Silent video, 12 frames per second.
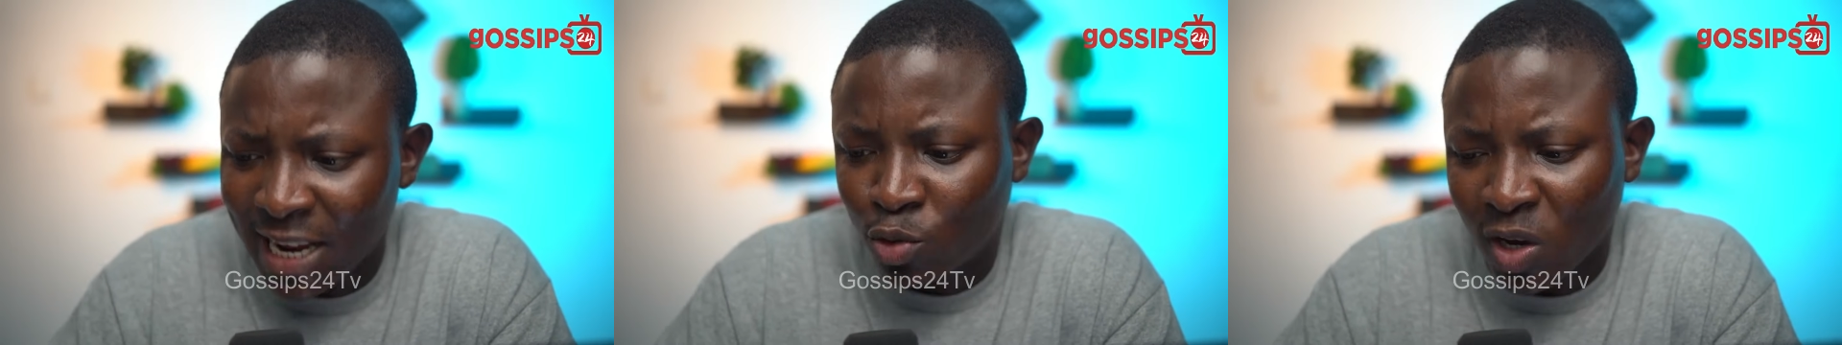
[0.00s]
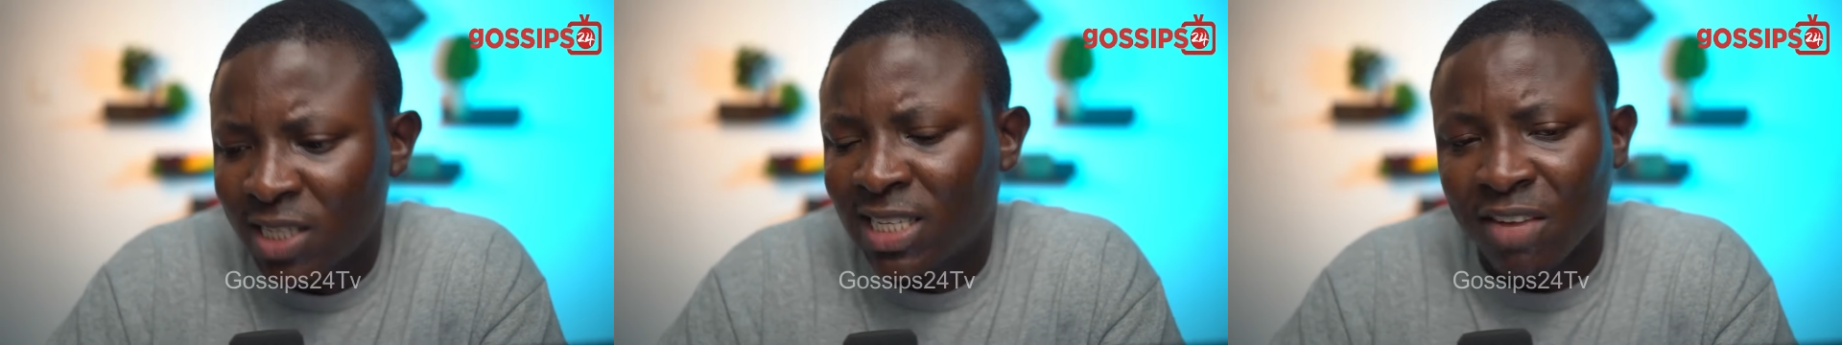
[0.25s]
of
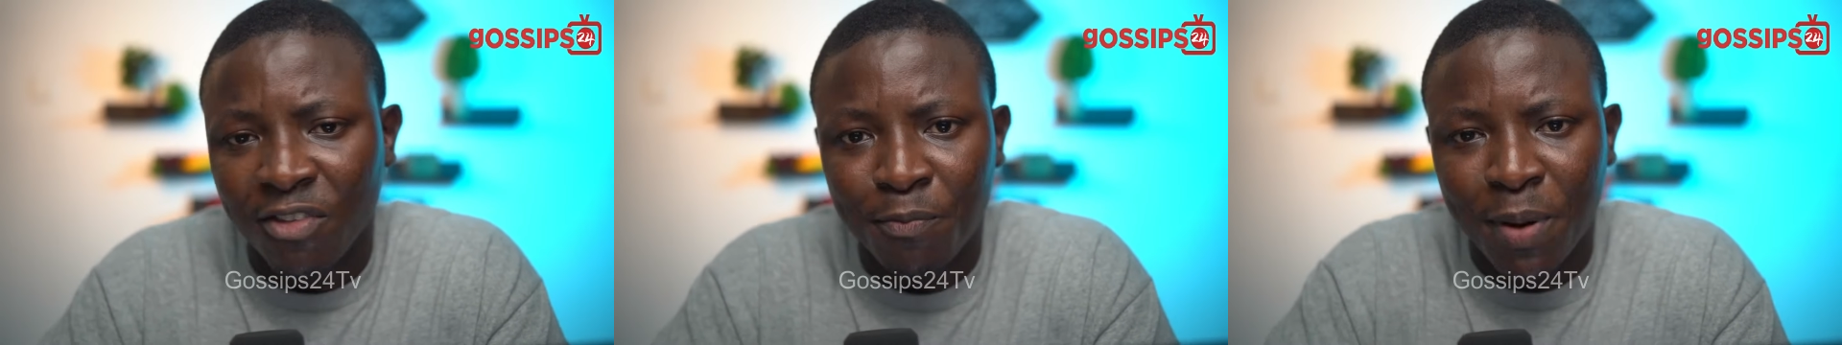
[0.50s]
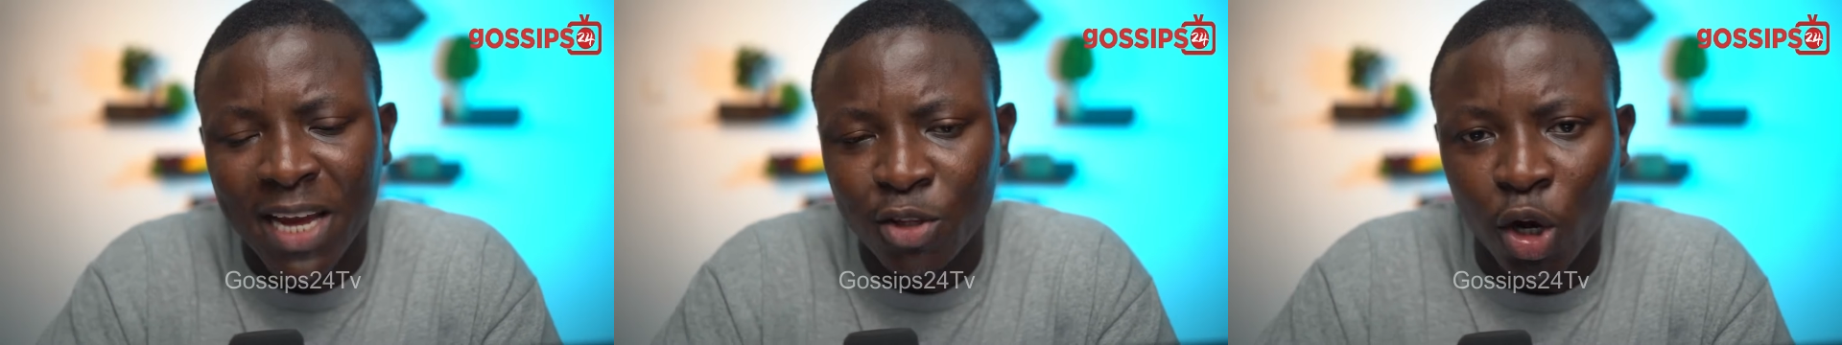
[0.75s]

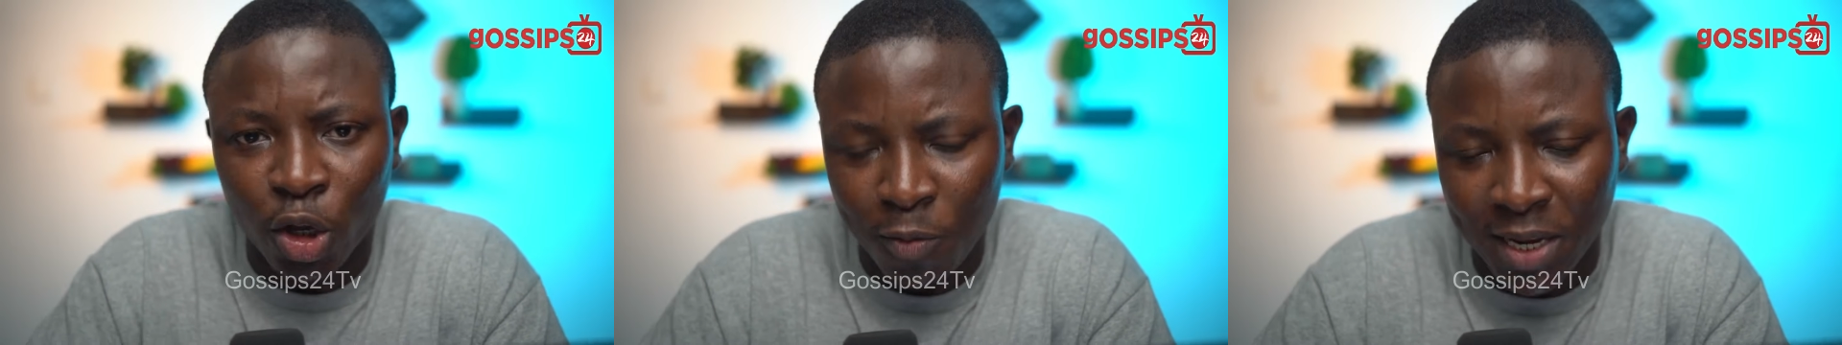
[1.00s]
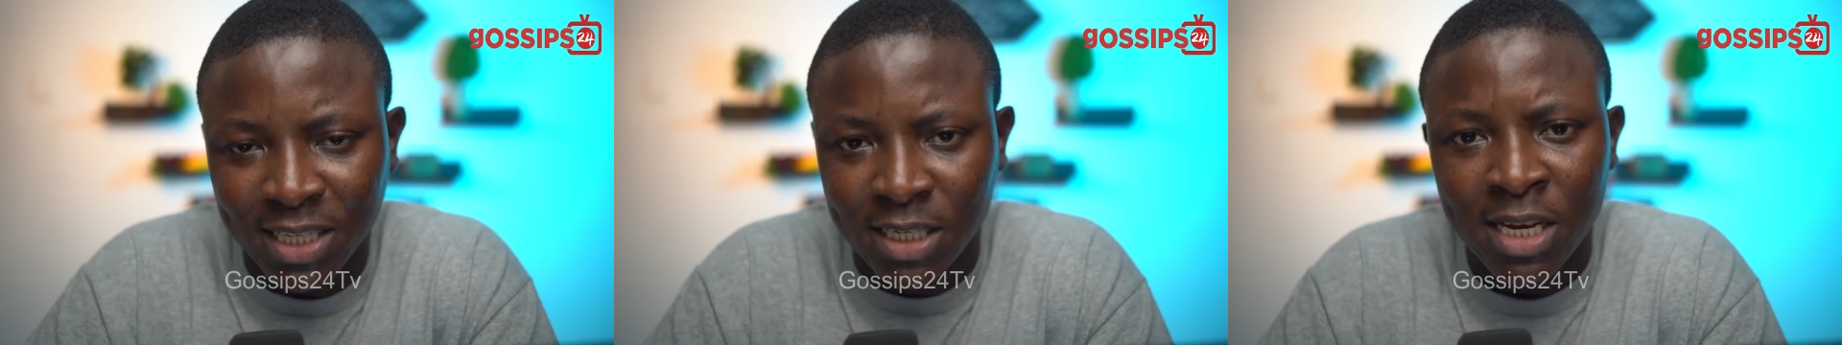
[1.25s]
27-page
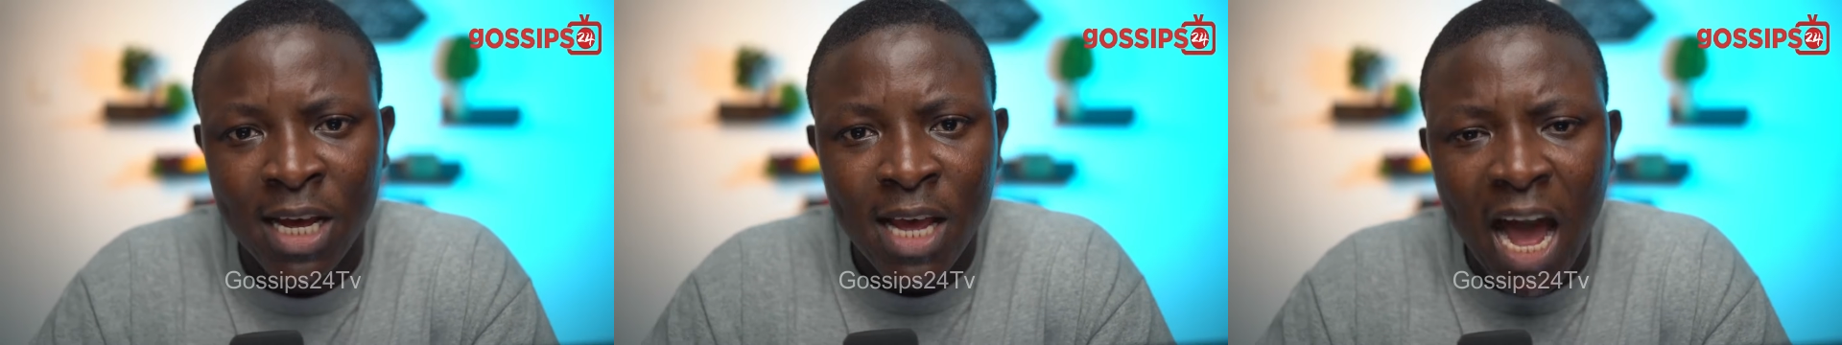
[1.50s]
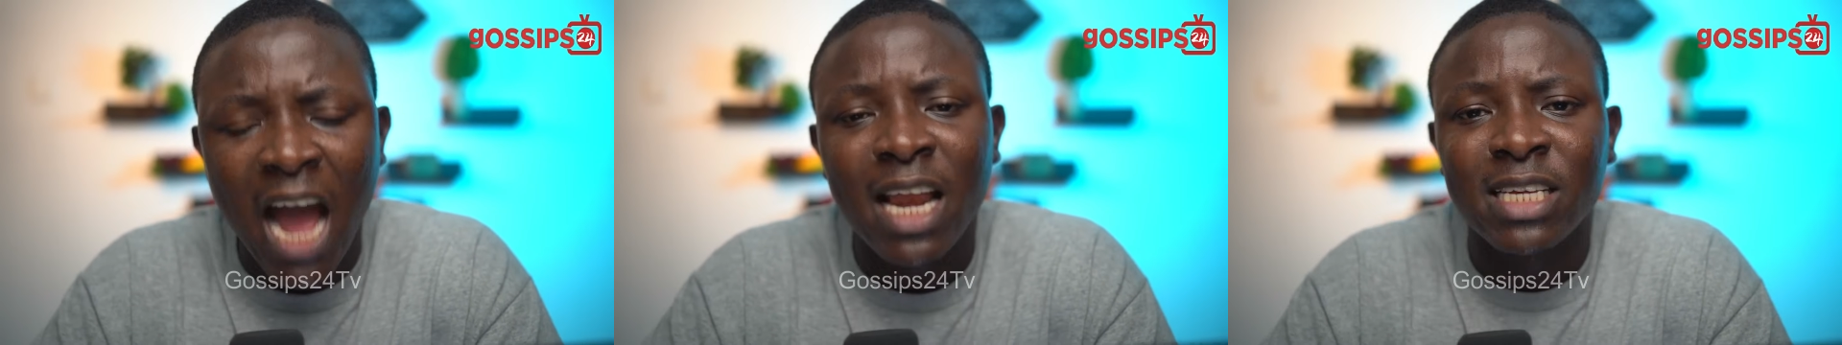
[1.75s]
documents.
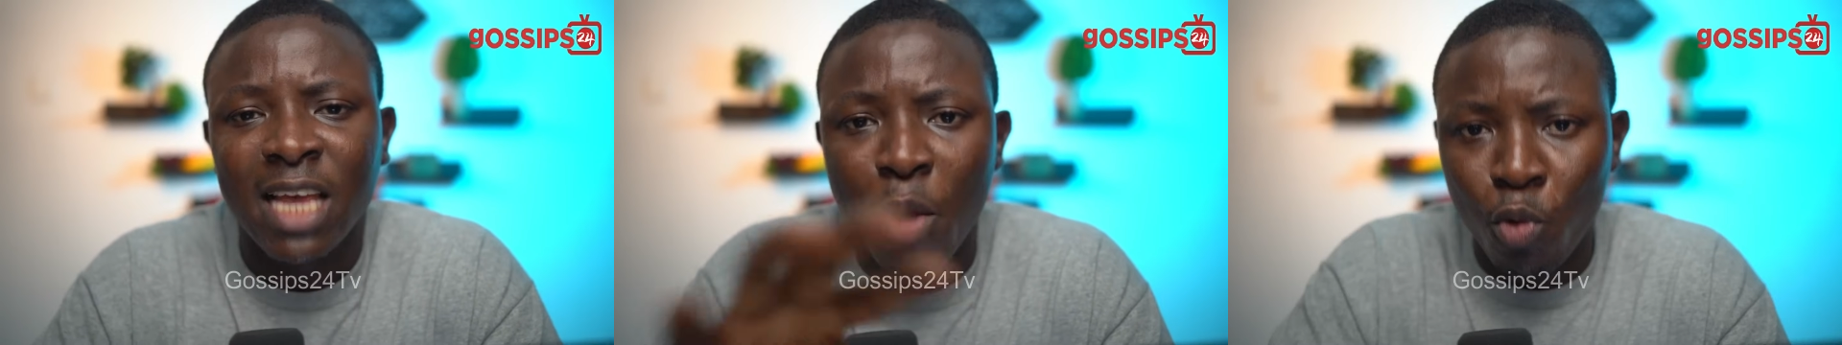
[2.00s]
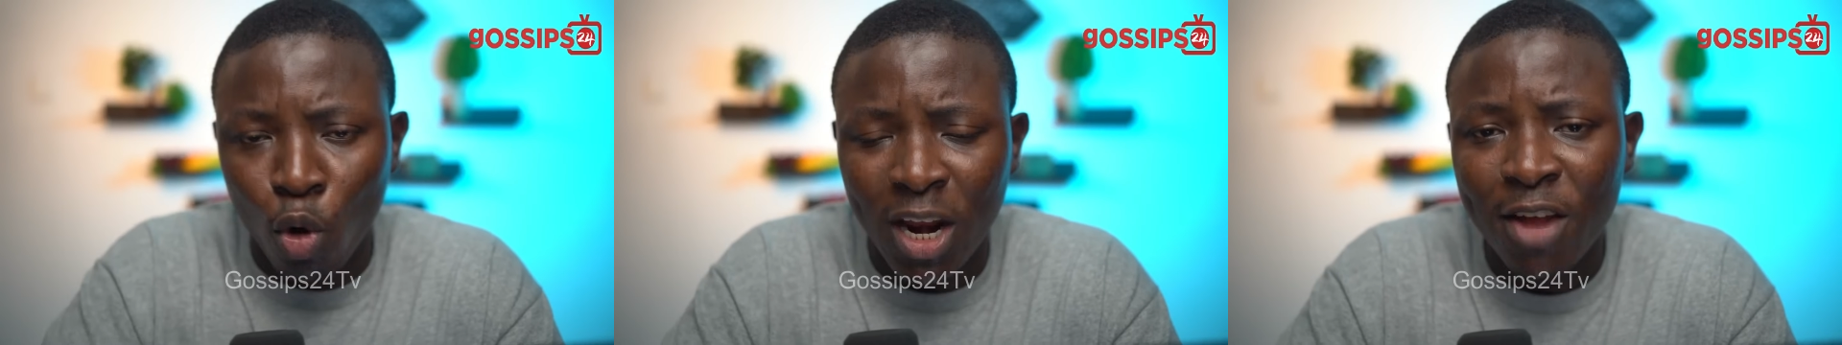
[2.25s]
And there's a
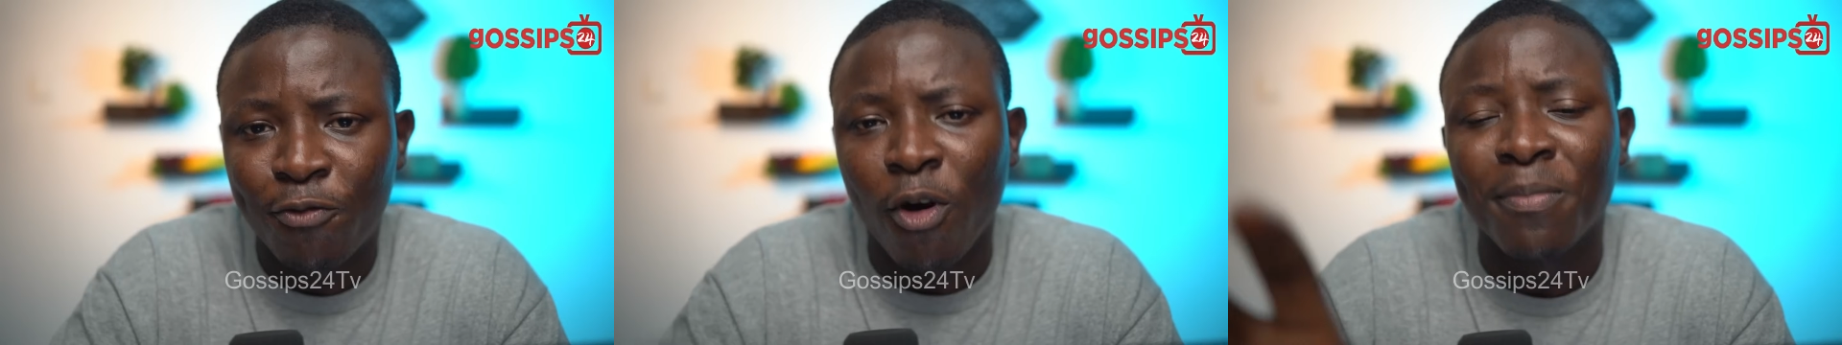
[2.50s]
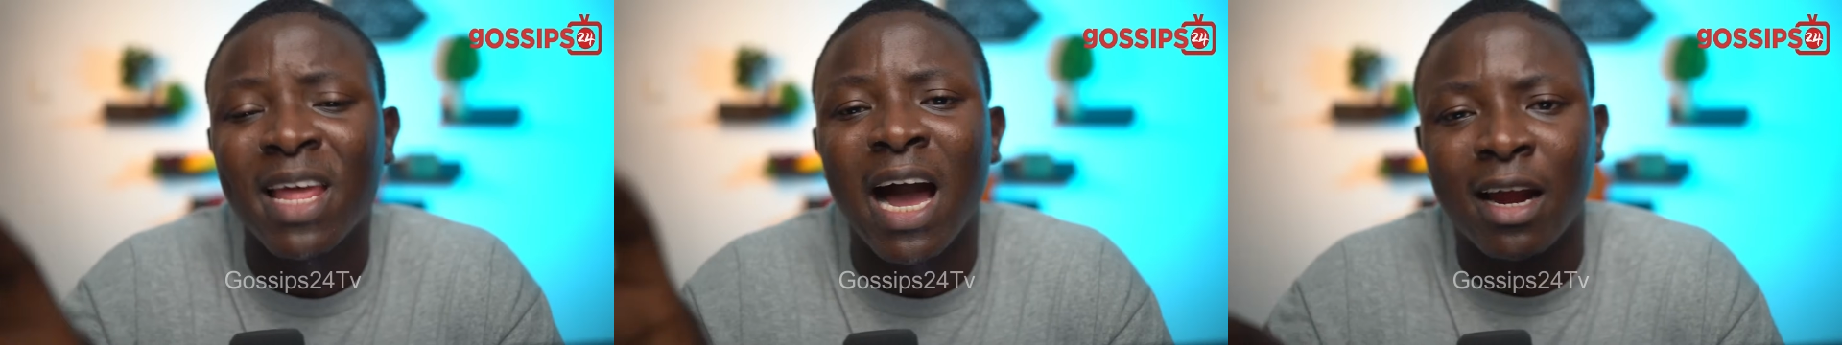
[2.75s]
ruling
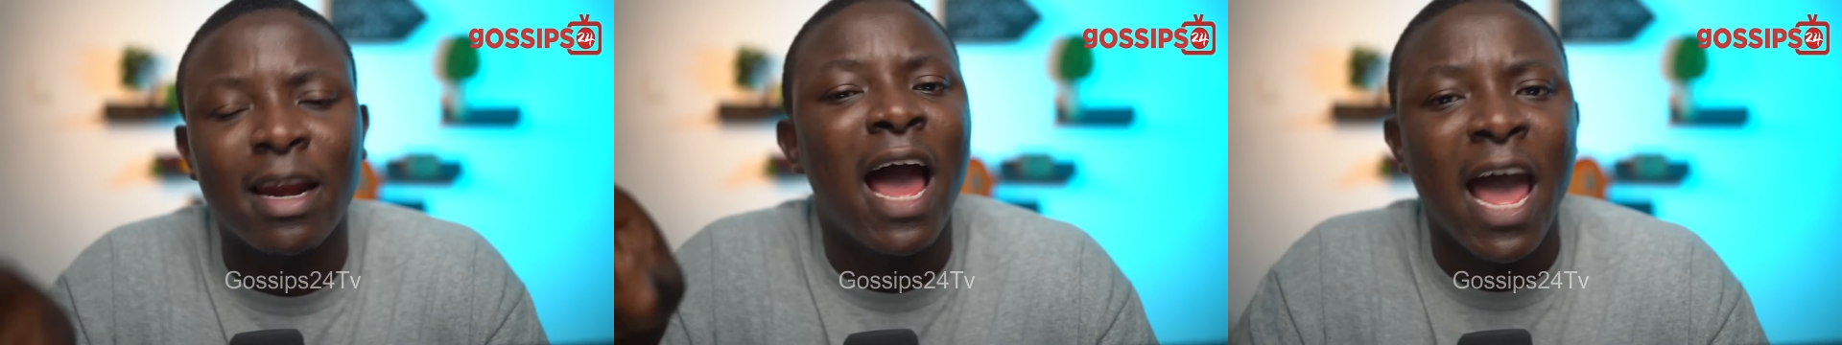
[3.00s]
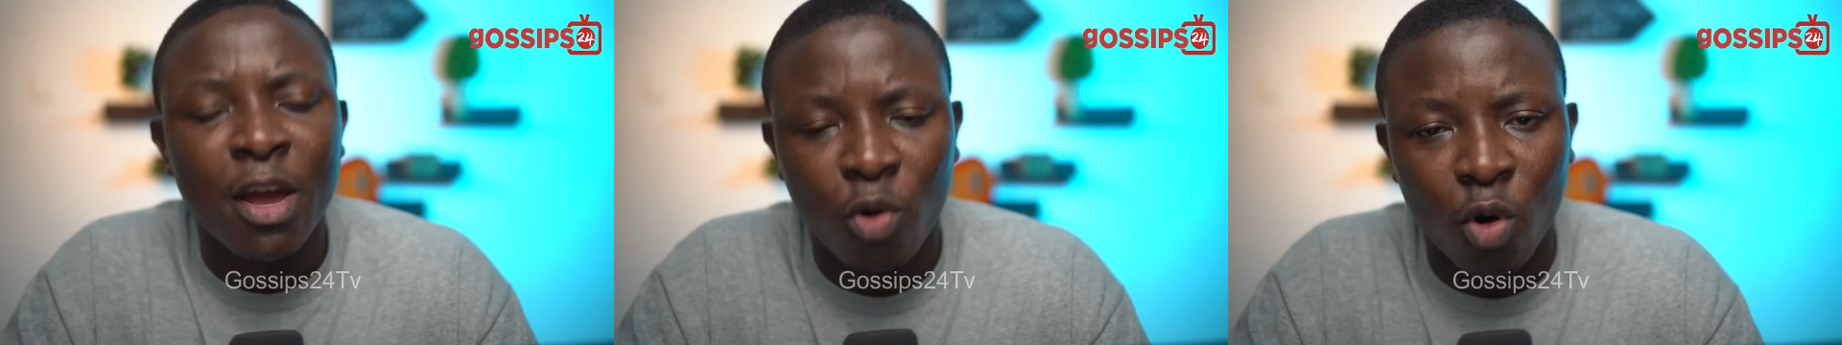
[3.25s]
from the Accra High